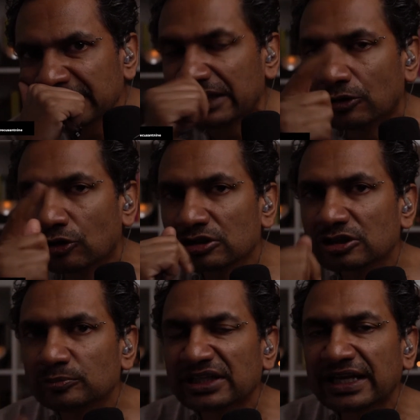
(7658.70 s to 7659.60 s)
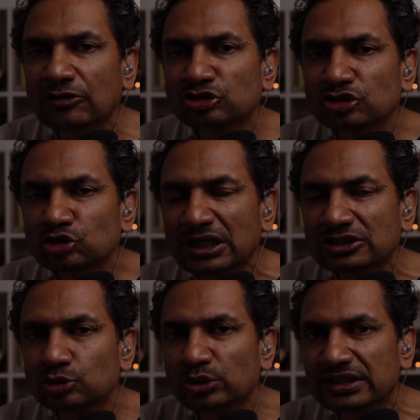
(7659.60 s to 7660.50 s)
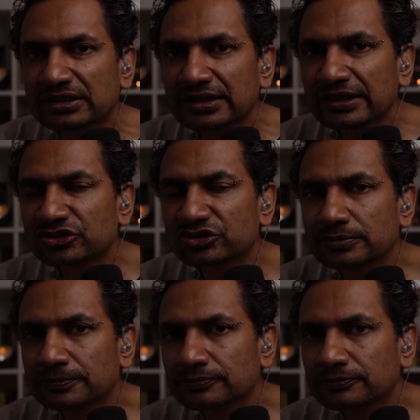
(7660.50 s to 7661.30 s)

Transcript: In Oldham, the council tried to rig an election.